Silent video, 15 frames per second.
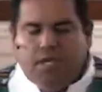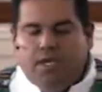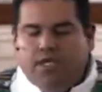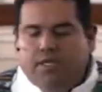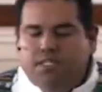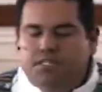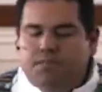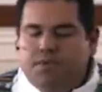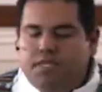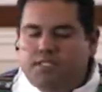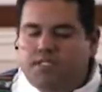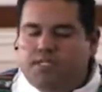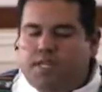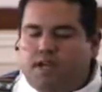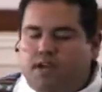this
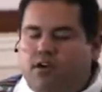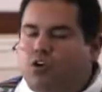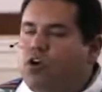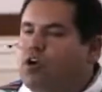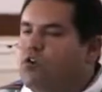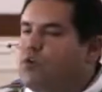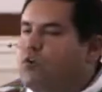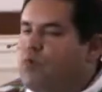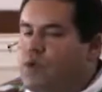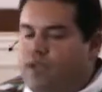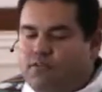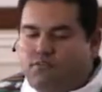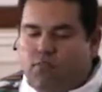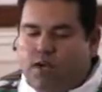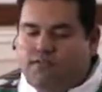means that at our current rate
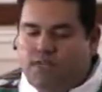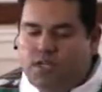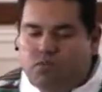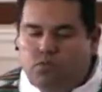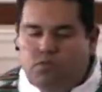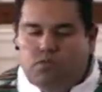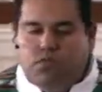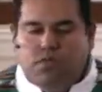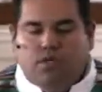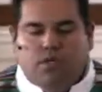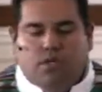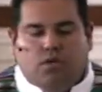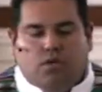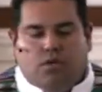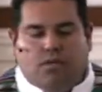of revenue,
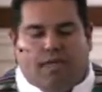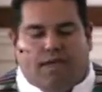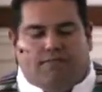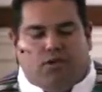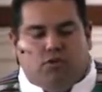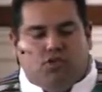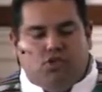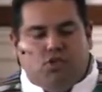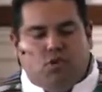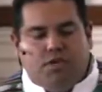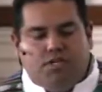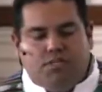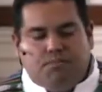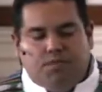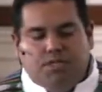we will have no
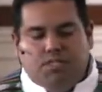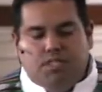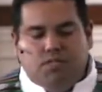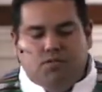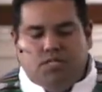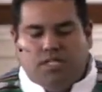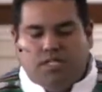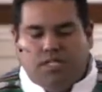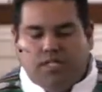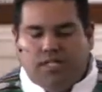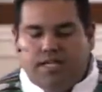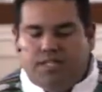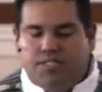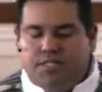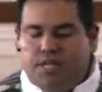choice but to use a little
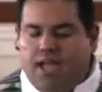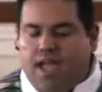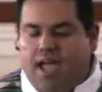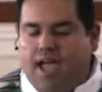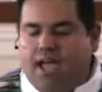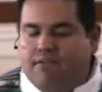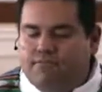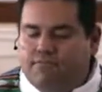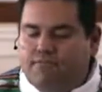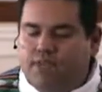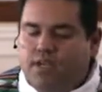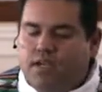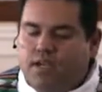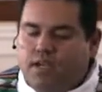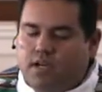less than half
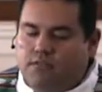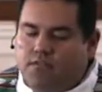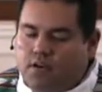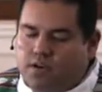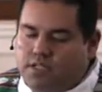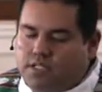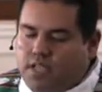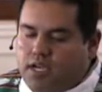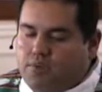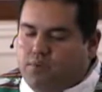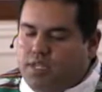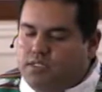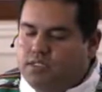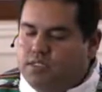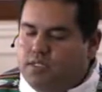of our
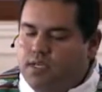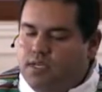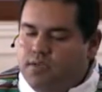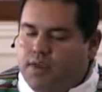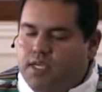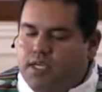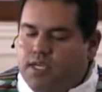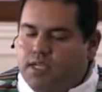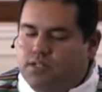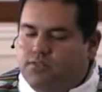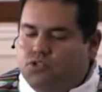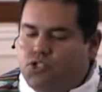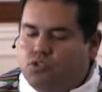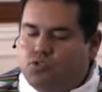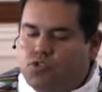endowment by the end of
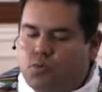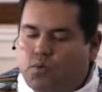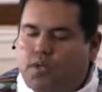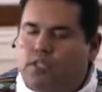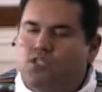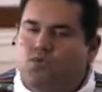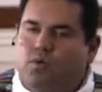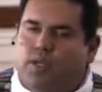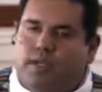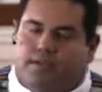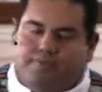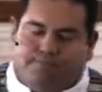June 2020.